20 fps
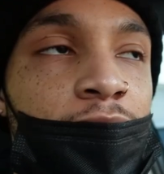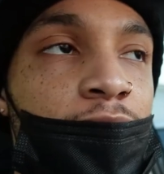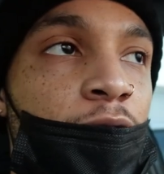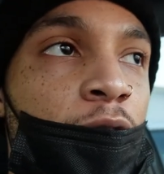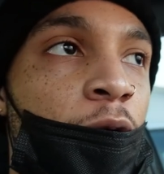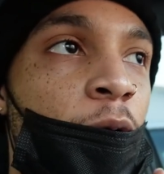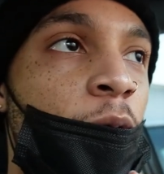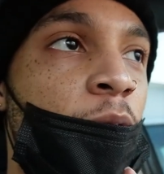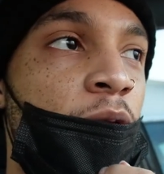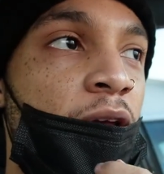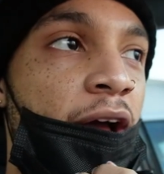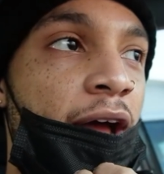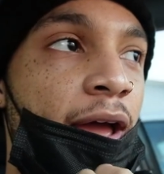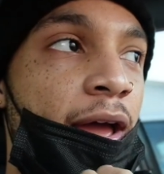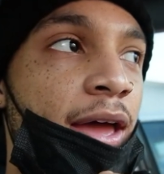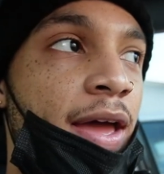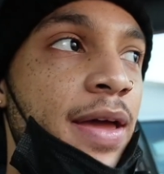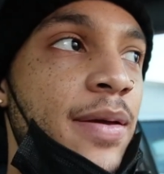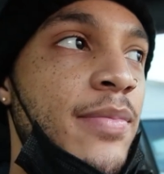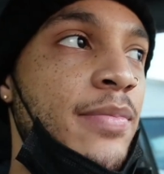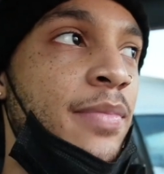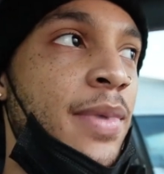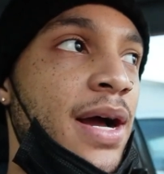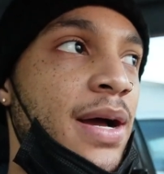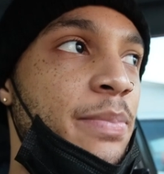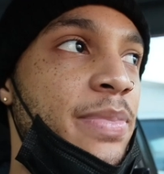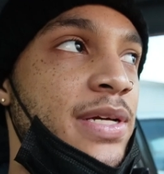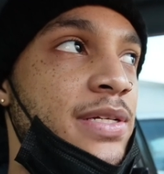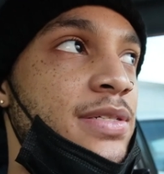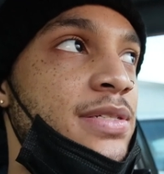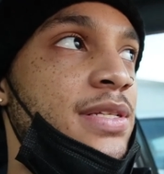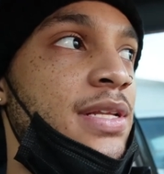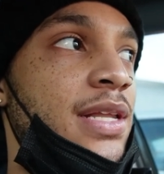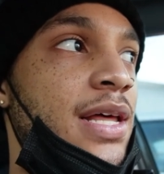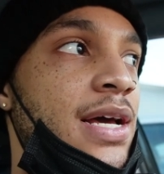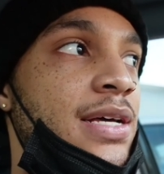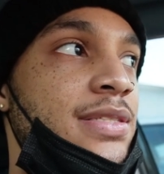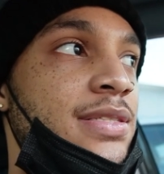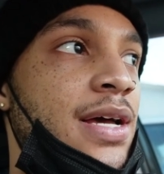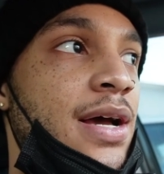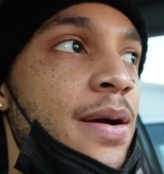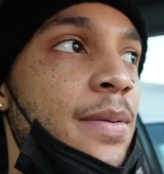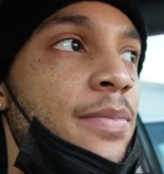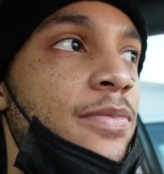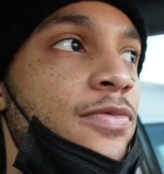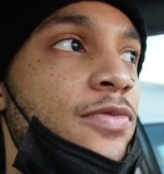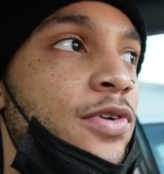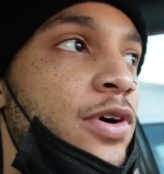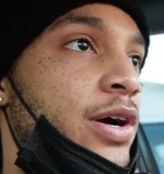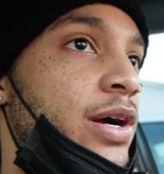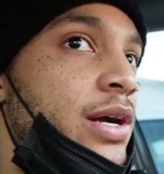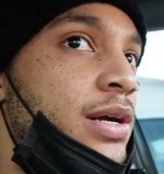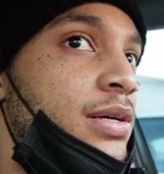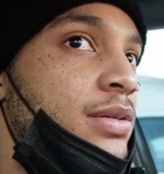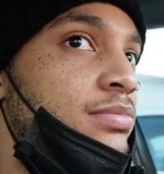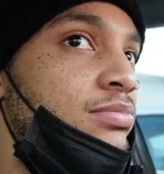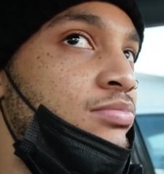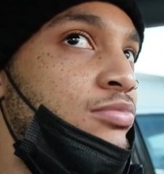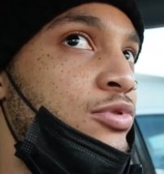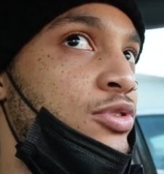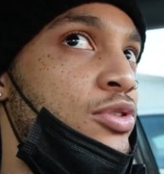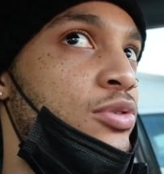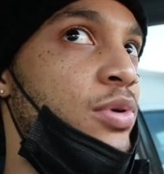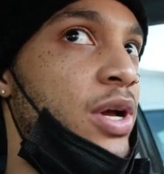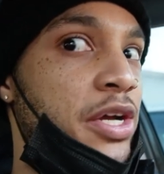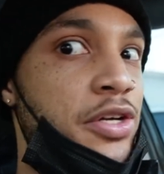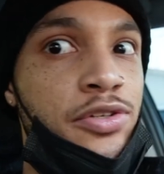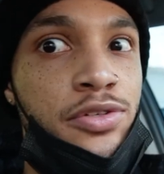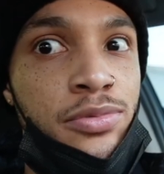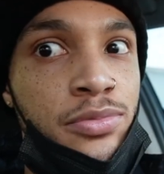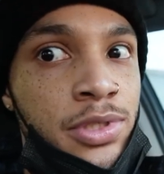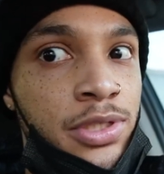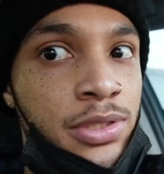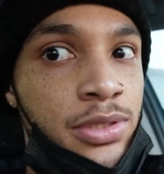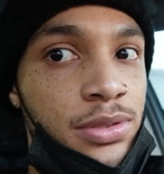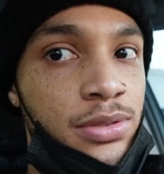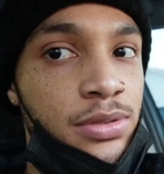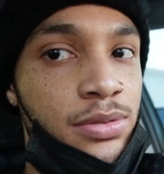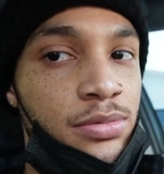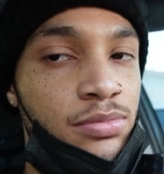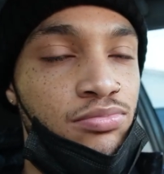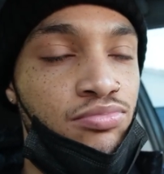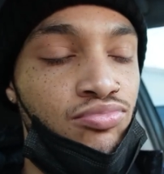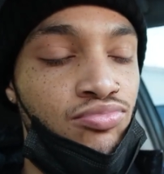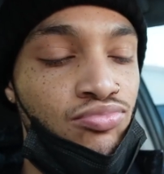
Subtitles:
So y'all had my pictures the last time for 2 extra weeks.